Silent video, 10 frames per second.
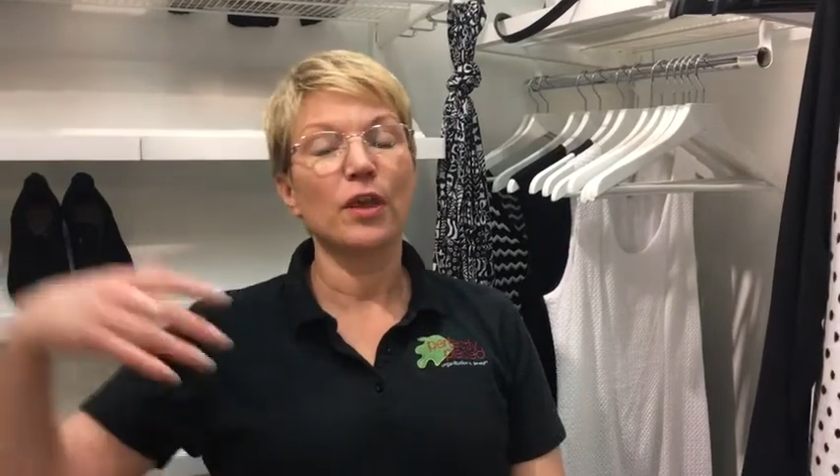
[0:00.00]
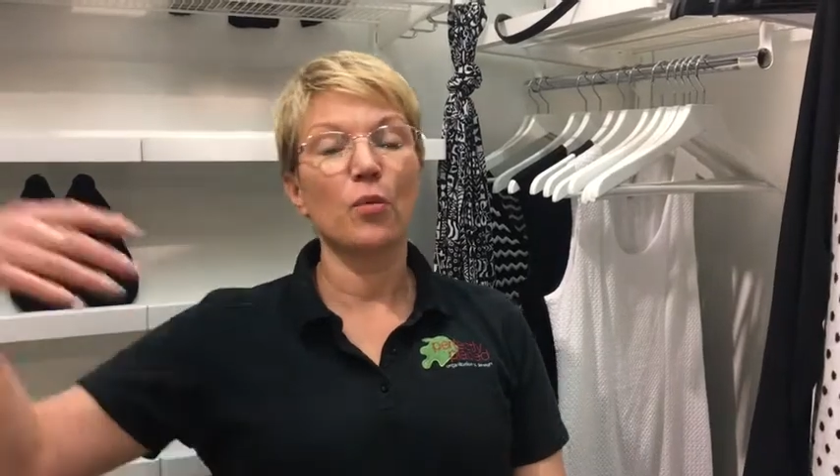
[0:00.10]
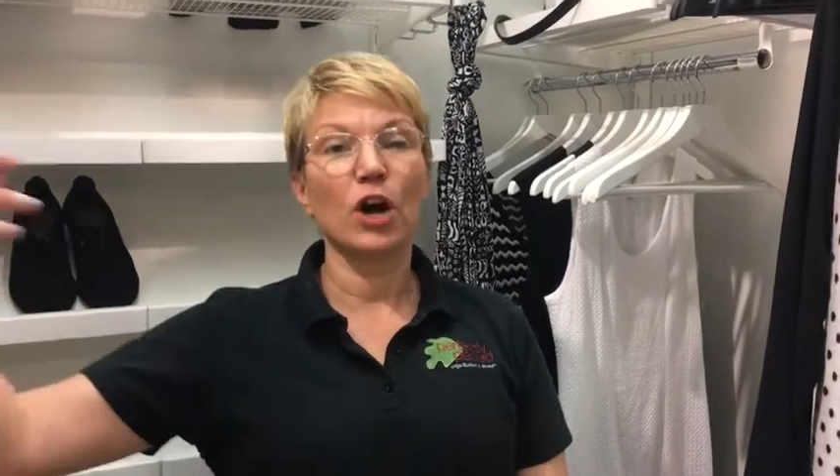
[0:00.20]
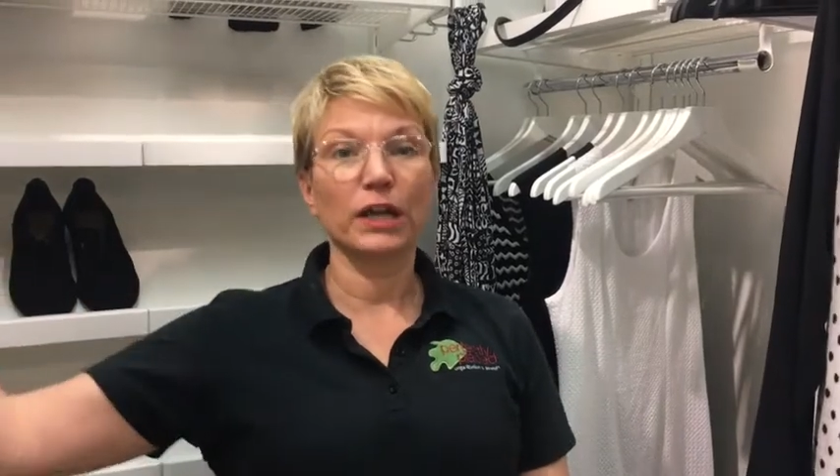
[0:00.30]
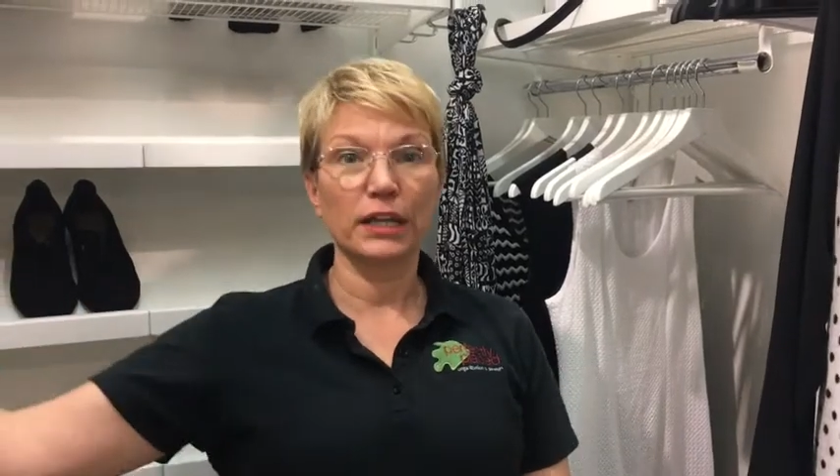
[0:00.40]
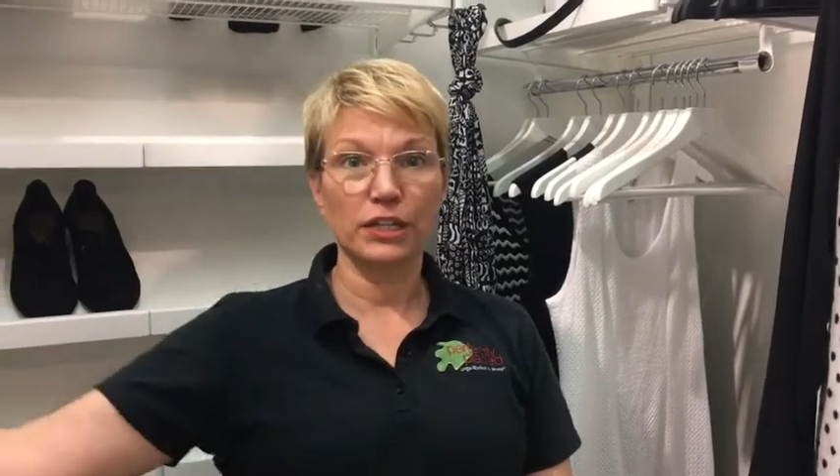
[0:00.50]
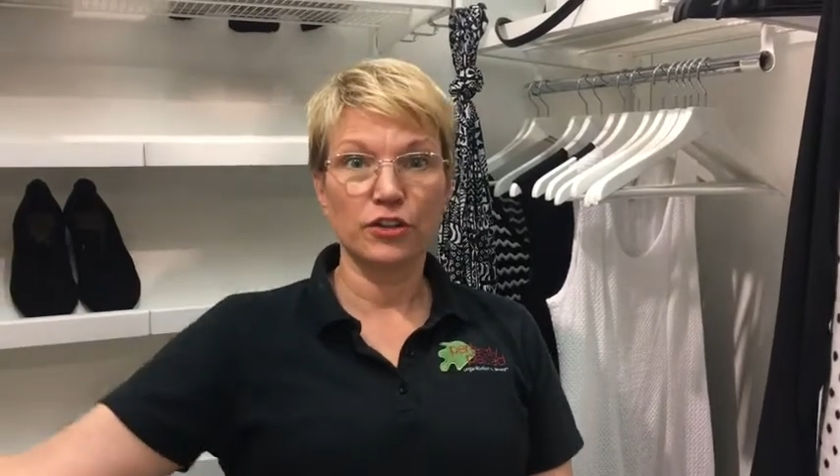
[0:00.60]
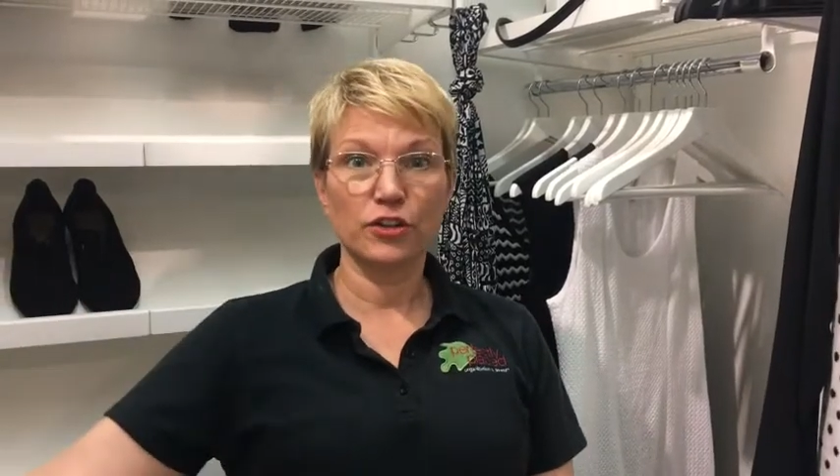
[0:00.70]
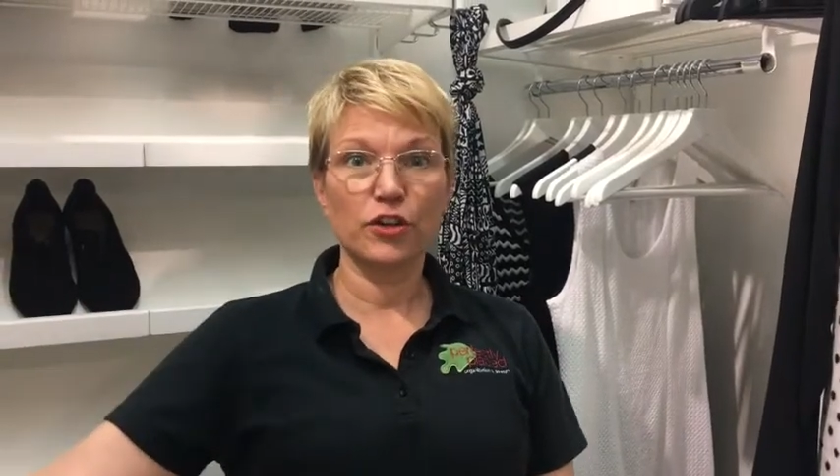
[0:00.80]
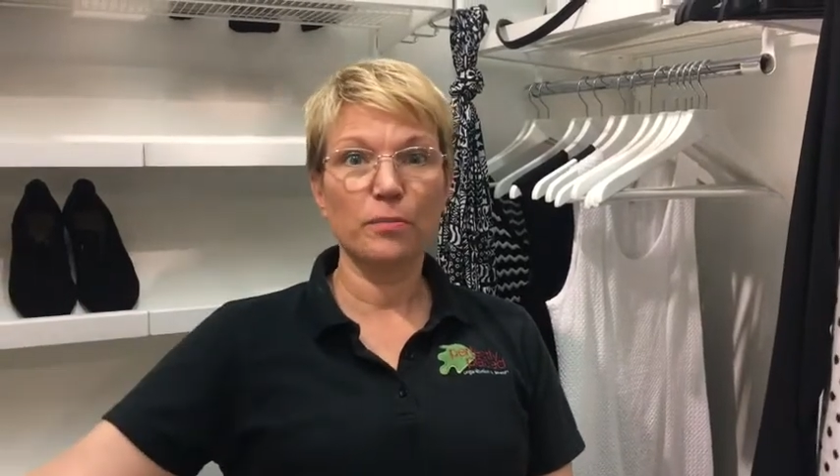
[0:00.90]
they walk
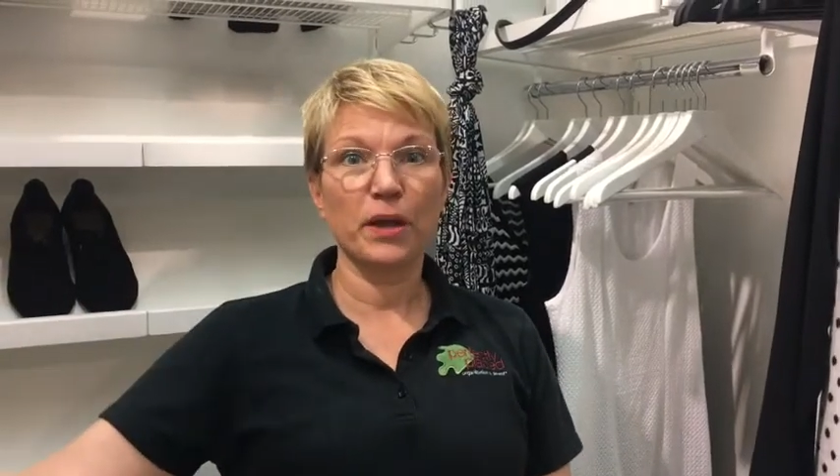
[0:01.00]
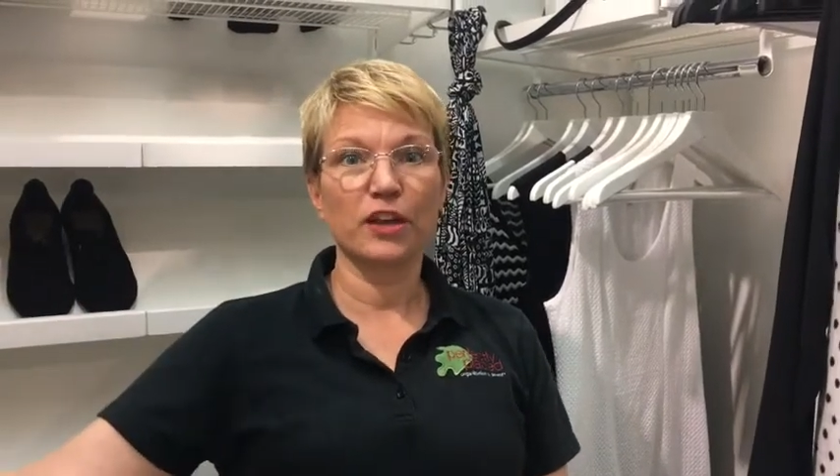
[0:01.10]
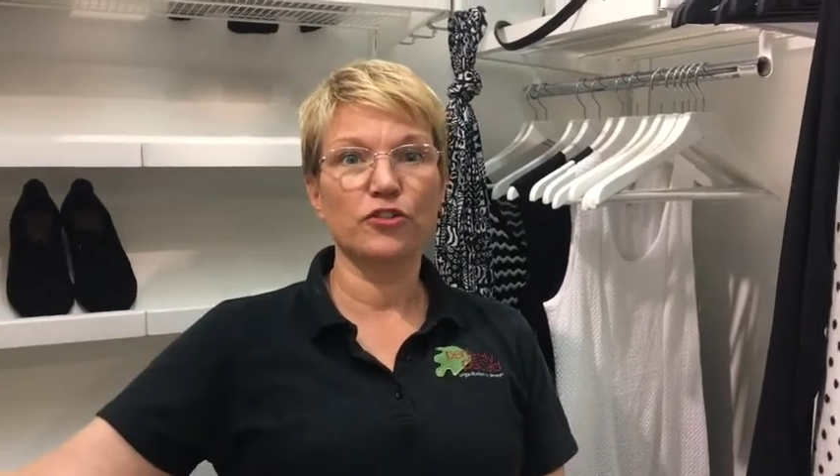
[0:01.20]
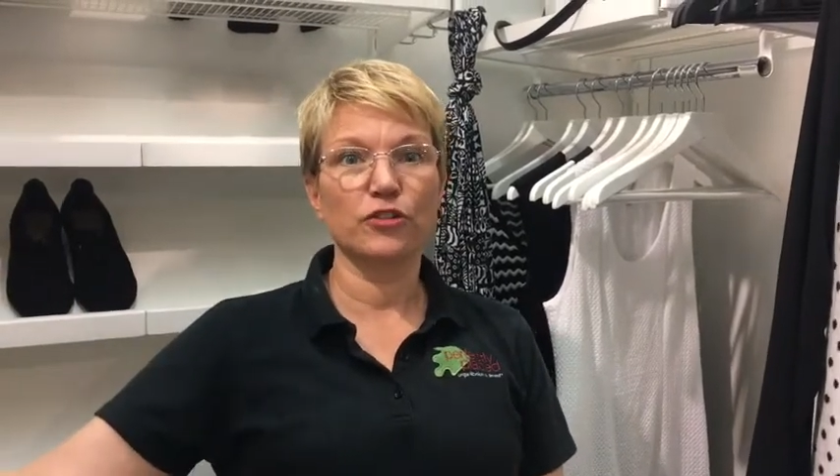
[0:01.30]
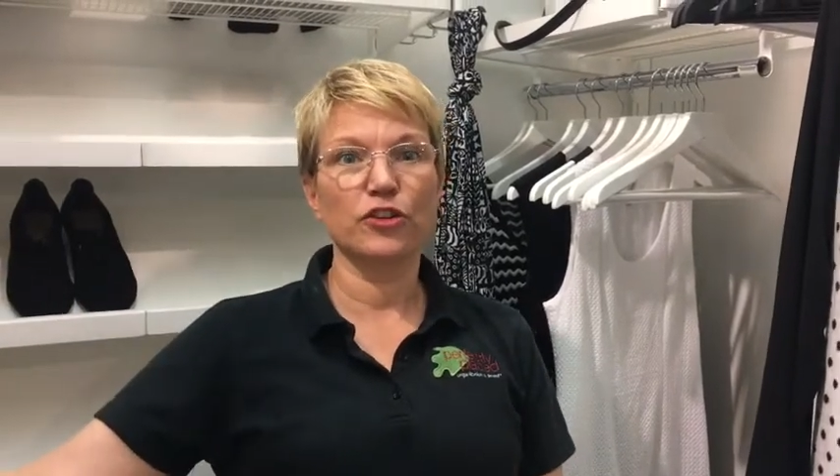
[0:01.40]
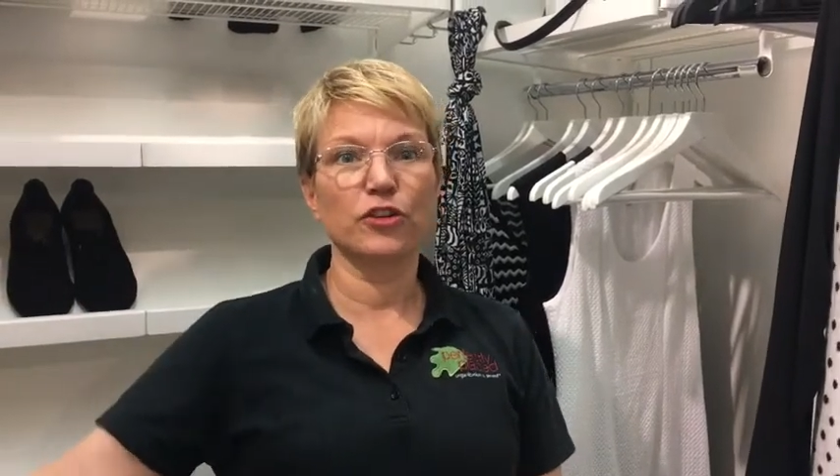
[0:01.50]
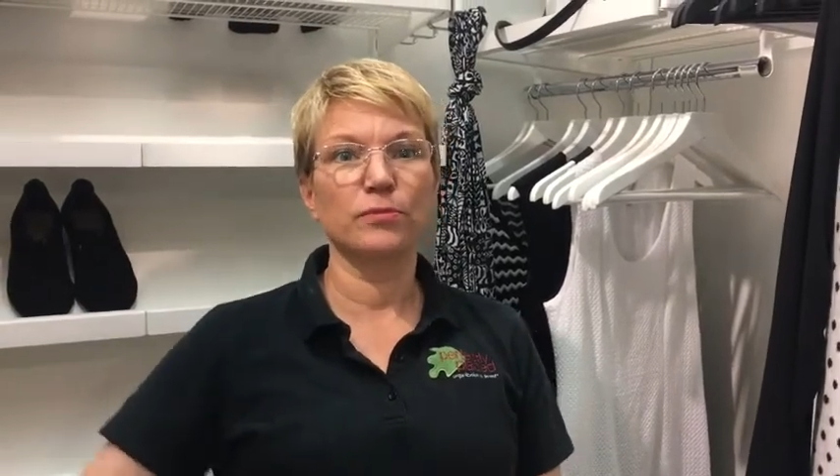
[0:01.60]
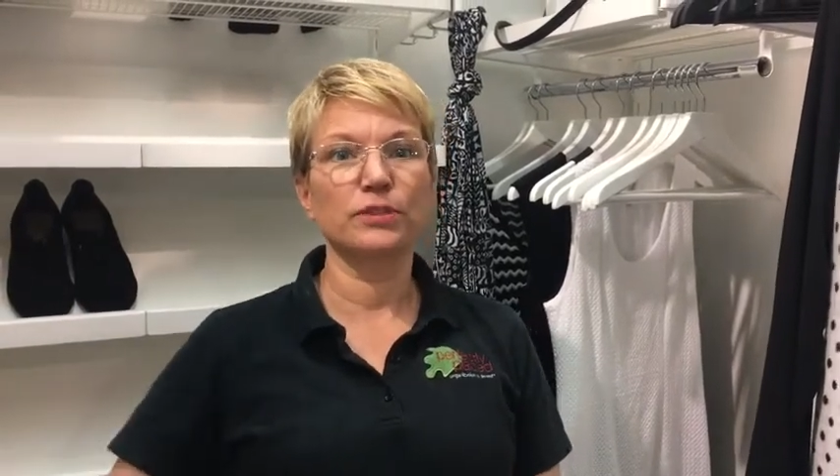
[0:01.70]
into their bedroom